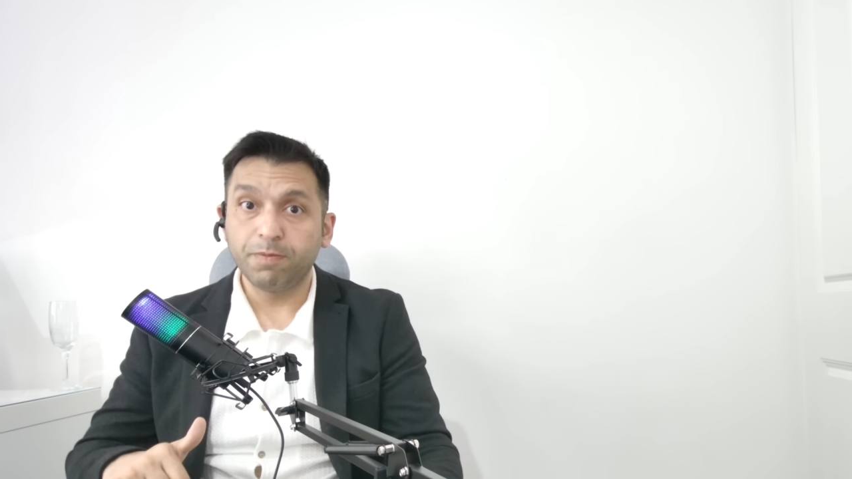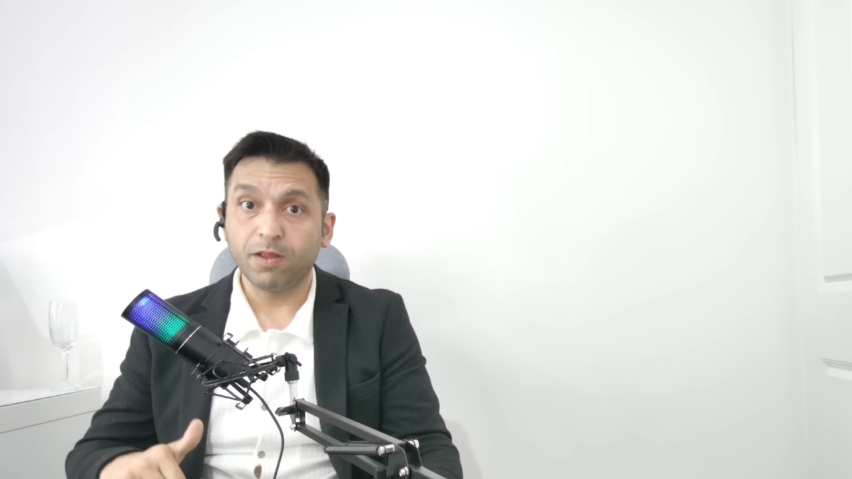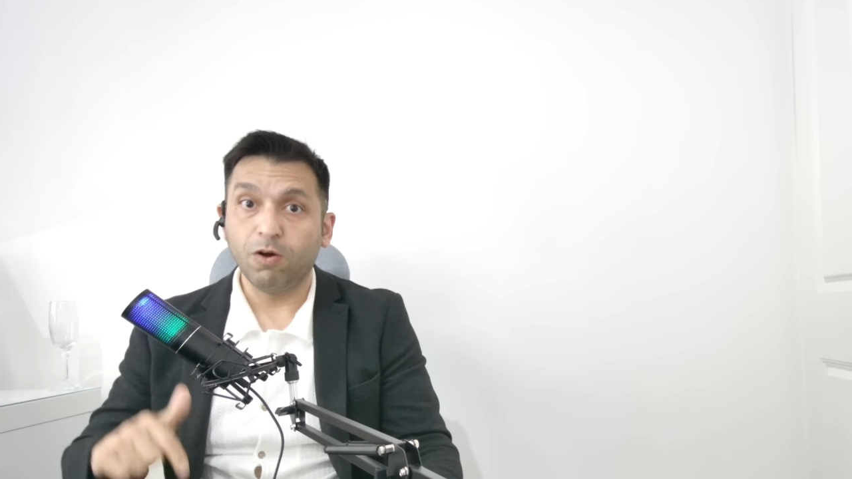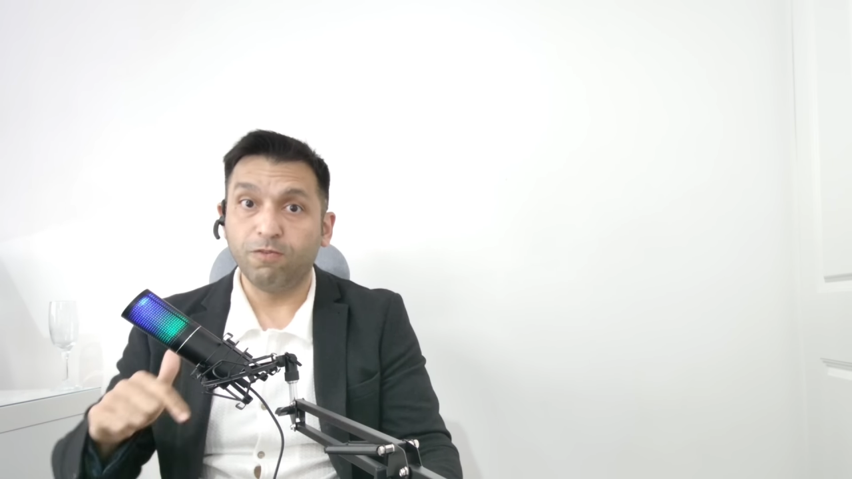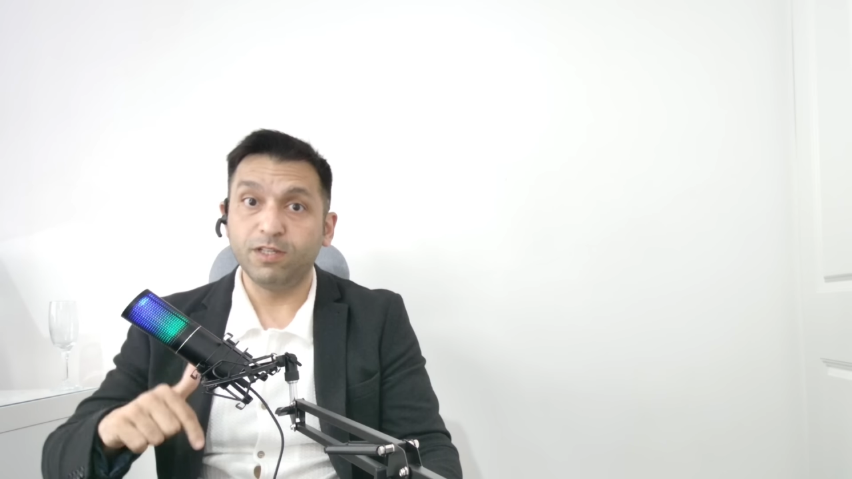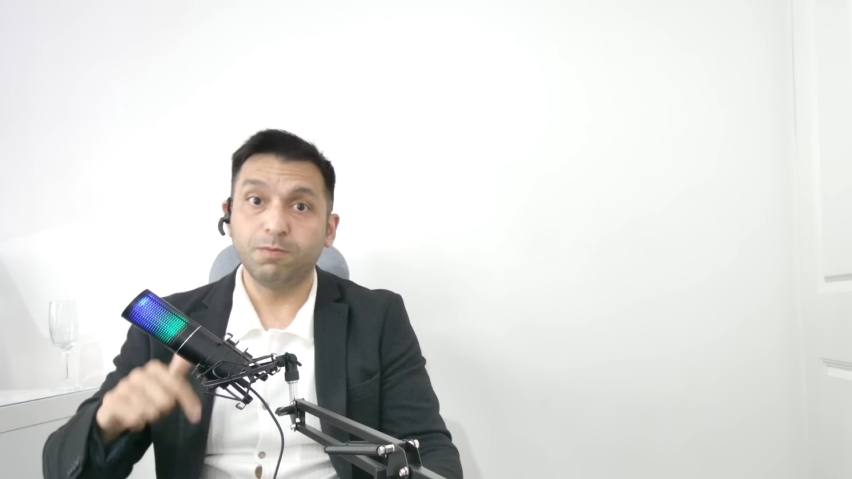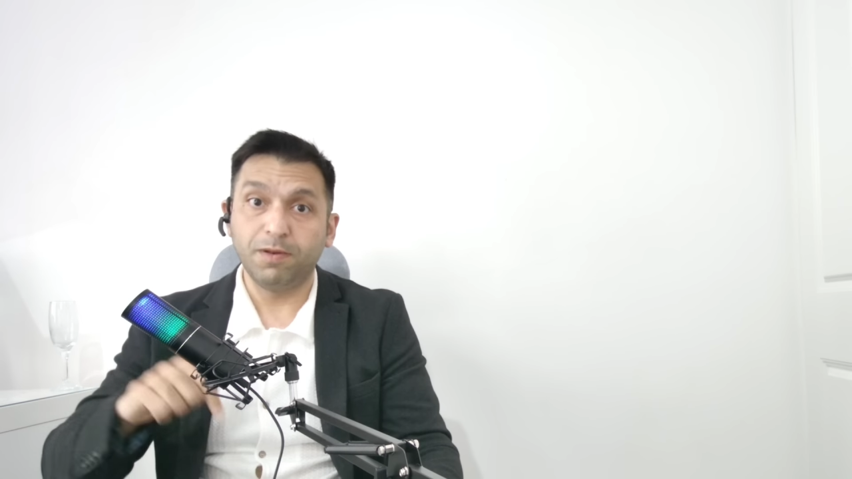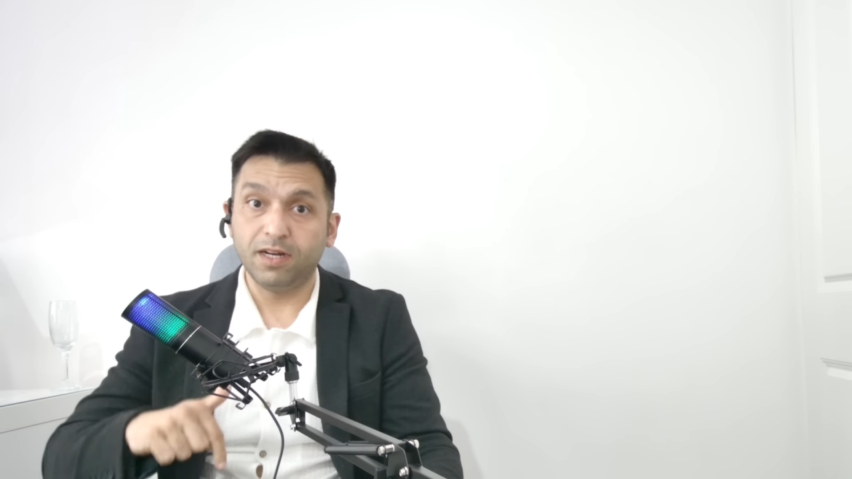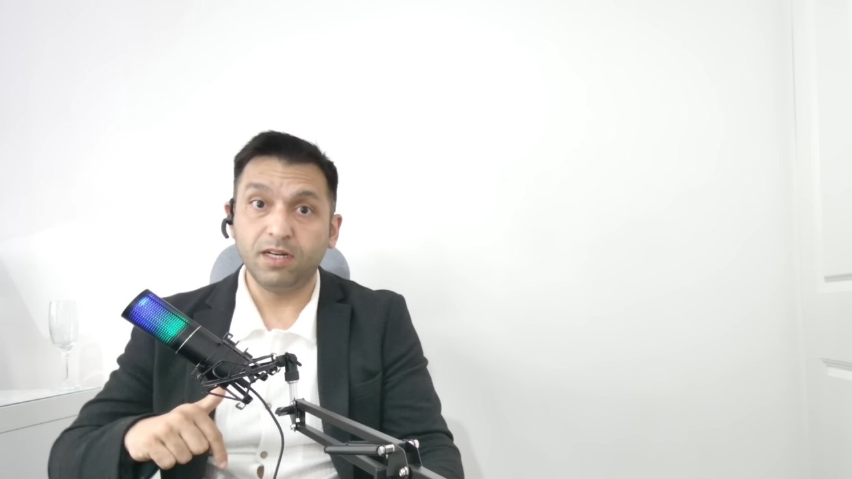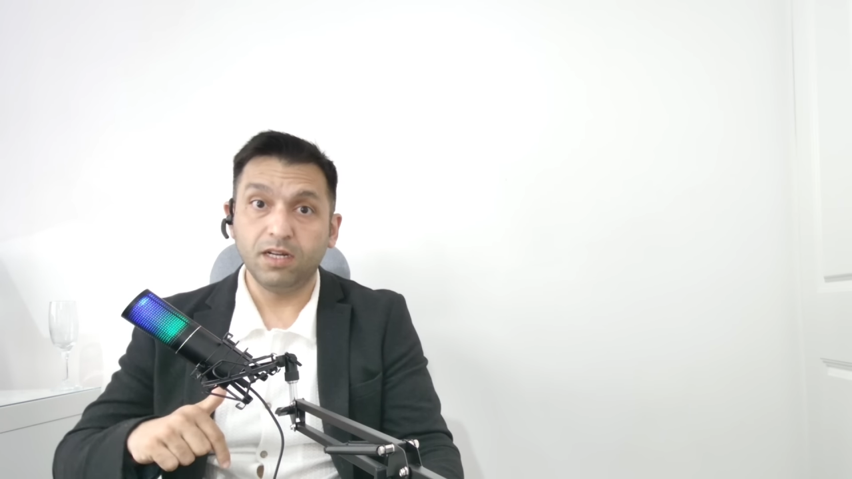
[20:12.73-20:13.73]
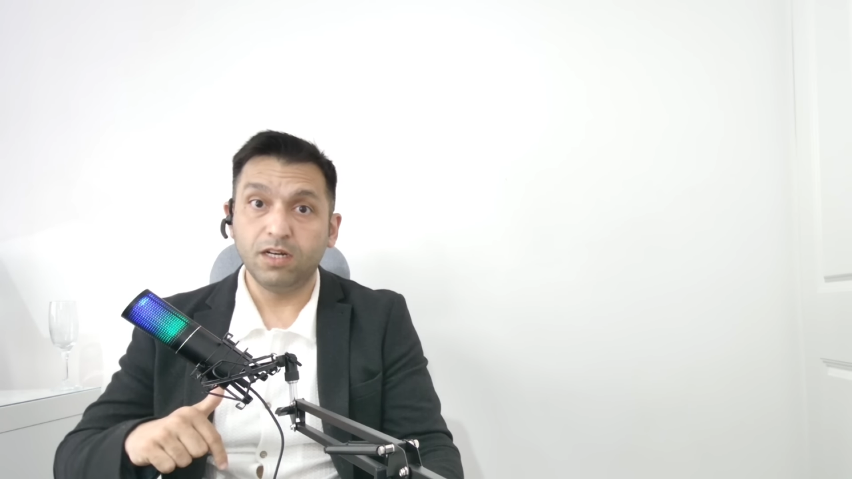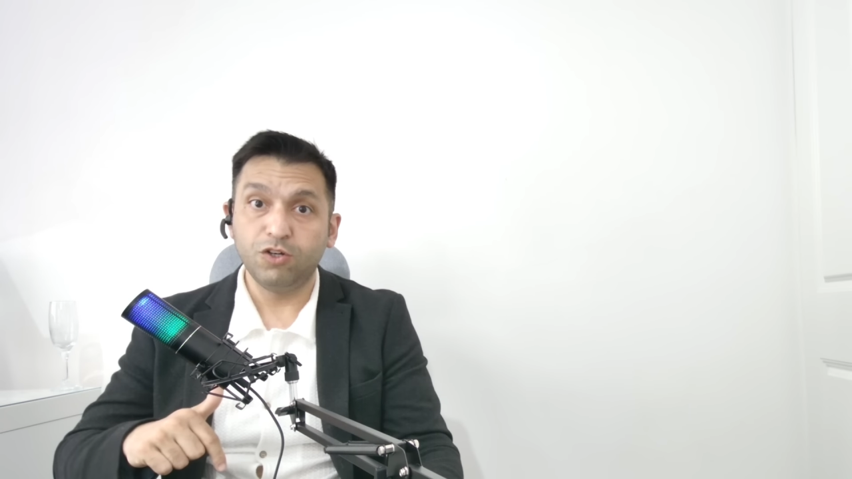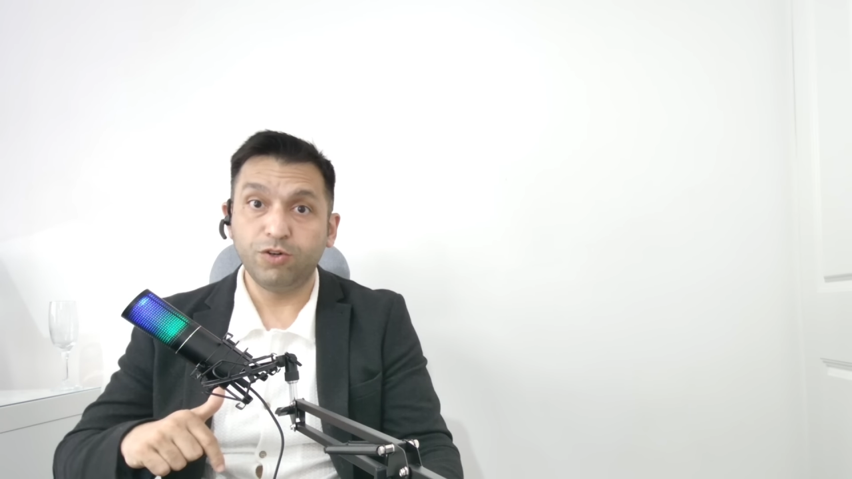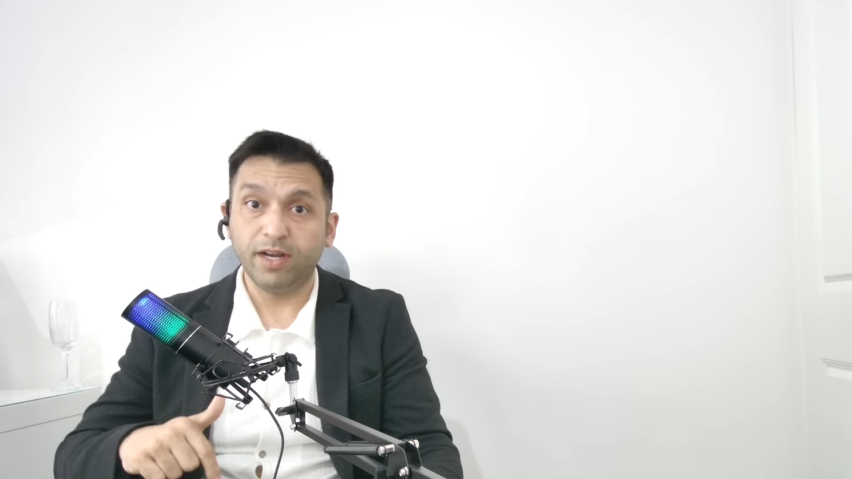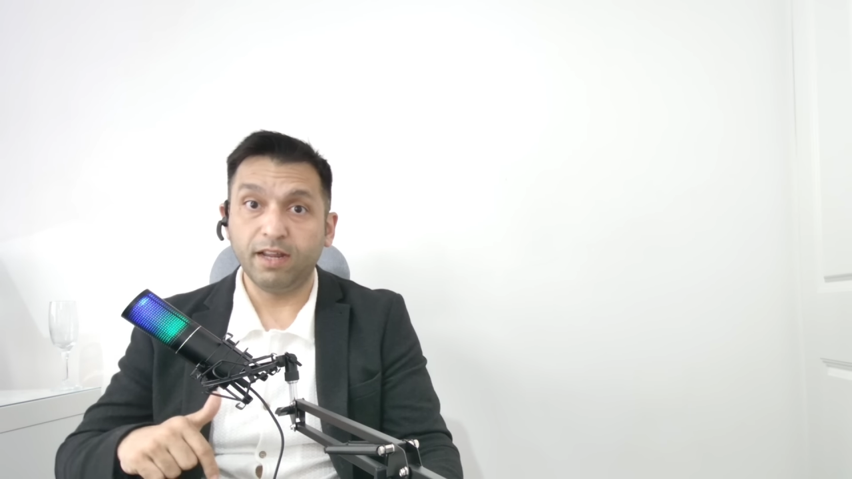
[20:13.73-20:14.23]
of his blood
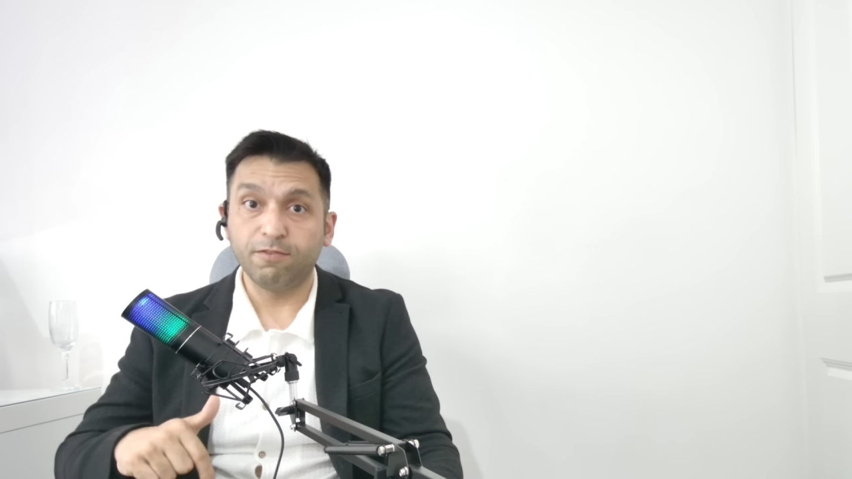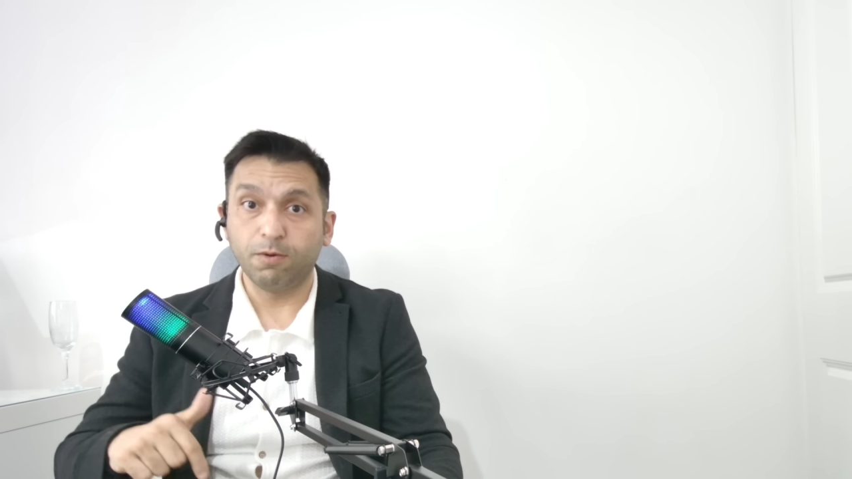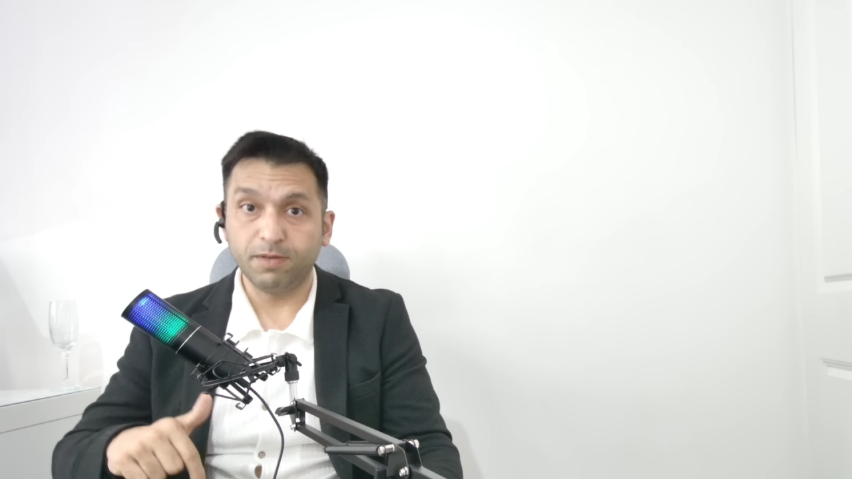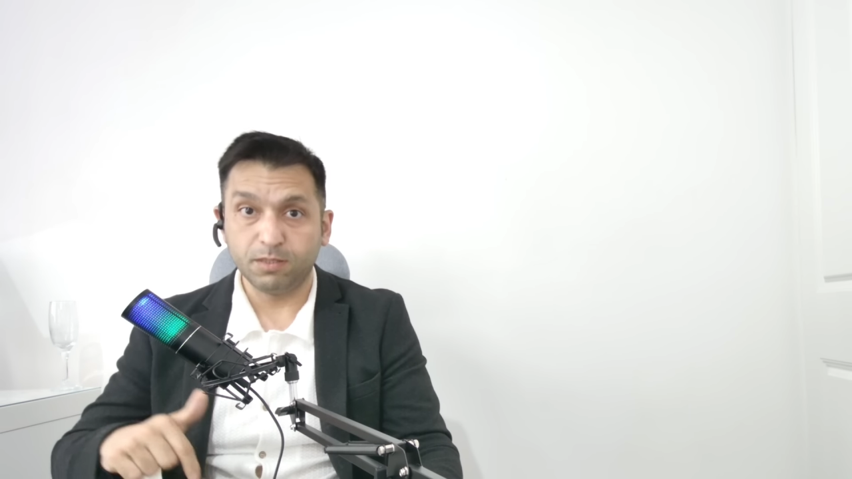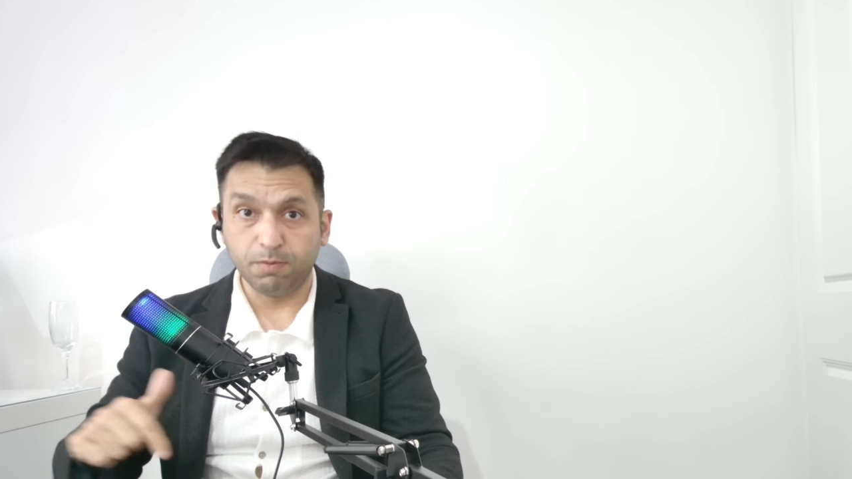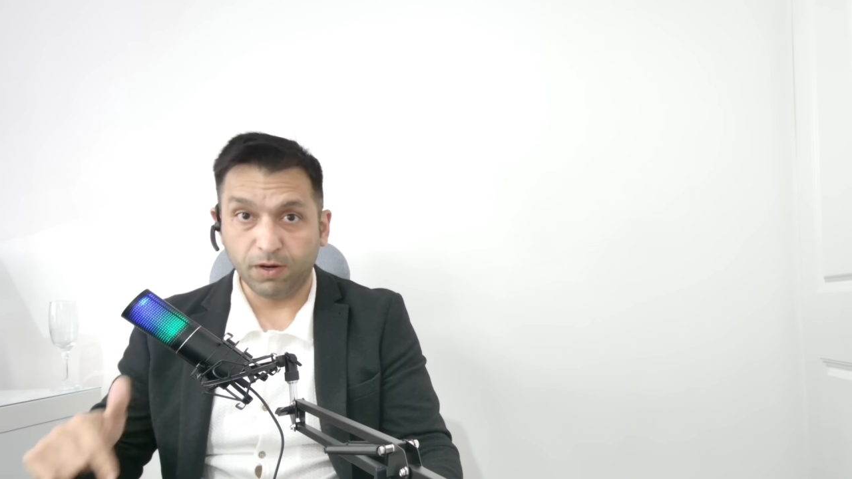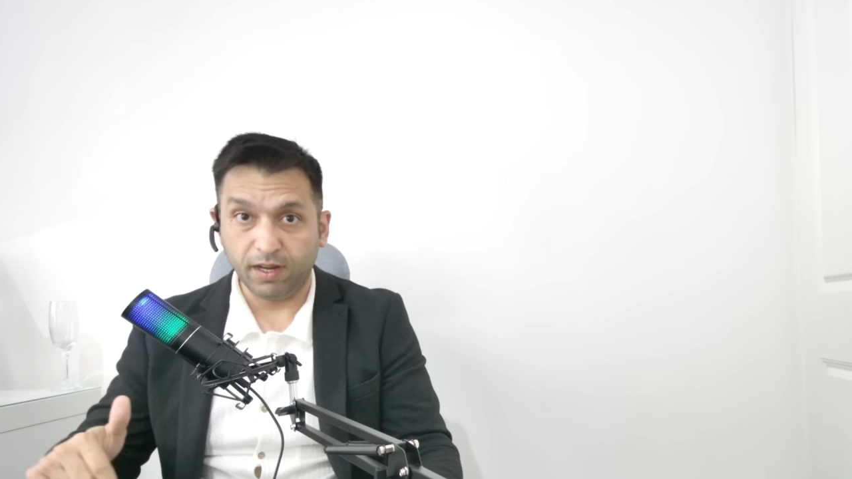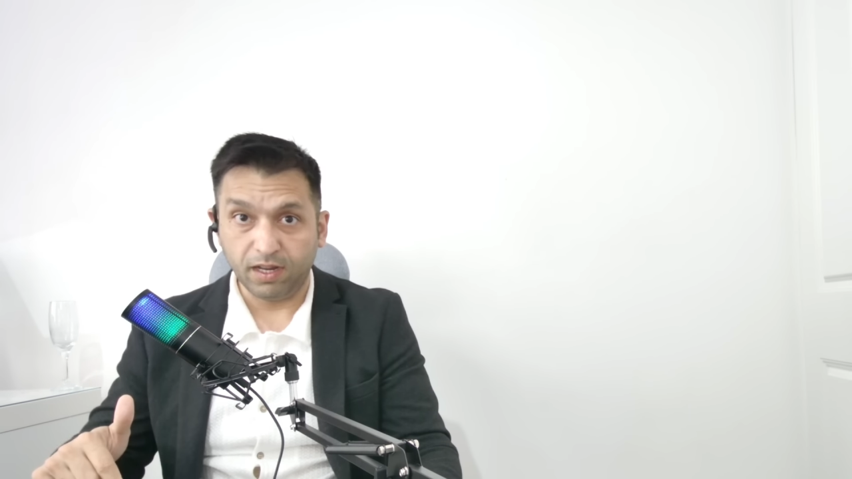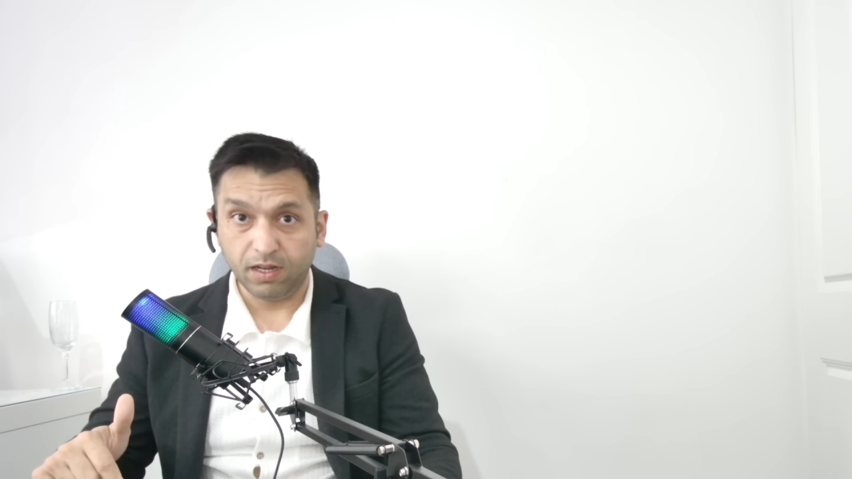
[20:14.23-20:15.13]
draining from his body.